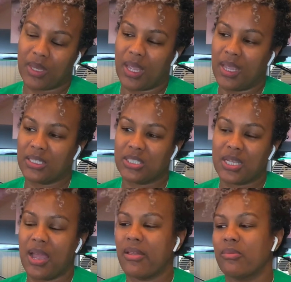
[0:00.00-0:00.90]
And she,
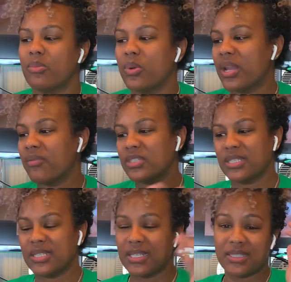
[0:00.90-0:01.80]
uh, whatever she
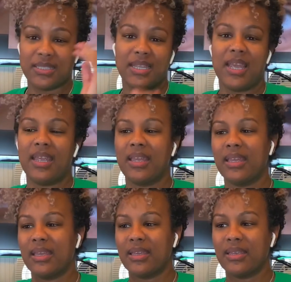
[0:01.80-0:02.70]
says, today
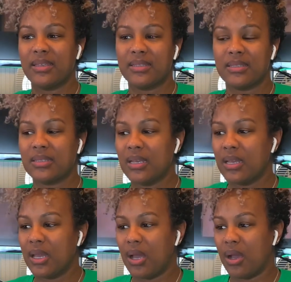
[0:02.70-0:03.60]
is,
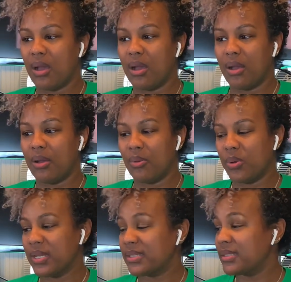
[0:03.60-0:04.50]
uh,
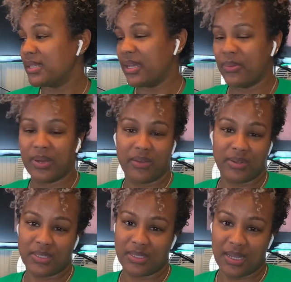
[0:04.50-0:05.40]
what is today? Whatever
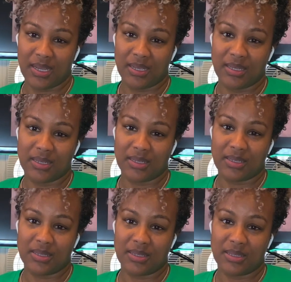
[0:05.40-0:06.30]
today
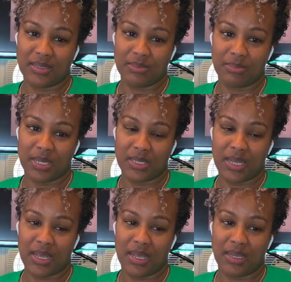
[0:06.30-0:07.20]
is,
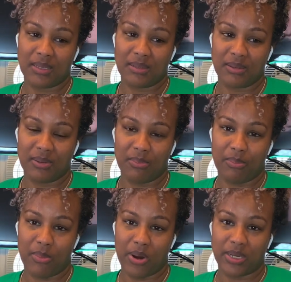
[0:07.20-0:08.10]
Monday,
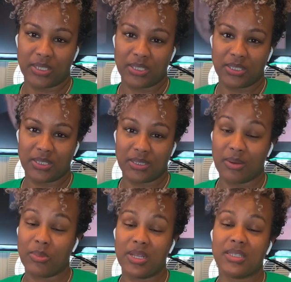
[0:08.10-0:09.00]
March.
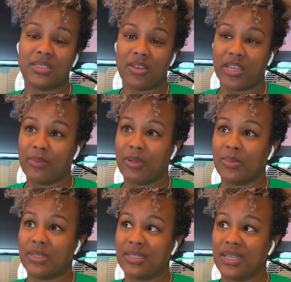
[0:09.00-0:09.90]
We need to start keeping up
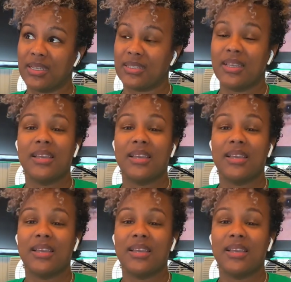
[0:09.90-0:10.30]
with the days.